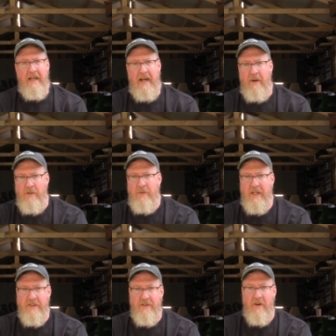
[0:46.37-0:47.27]
how you
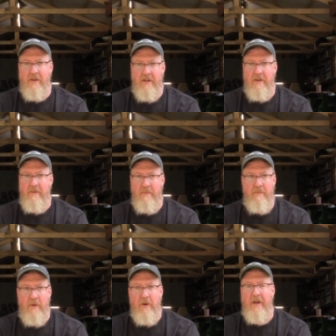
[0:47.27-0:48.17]
can start
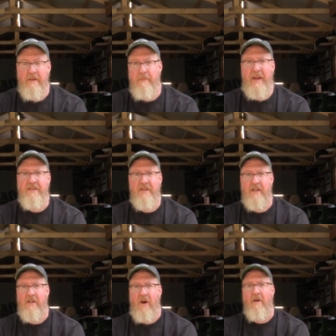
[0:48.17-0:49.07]
learning basic
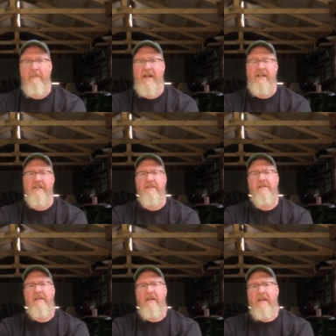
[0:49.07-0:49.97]
car maintenance.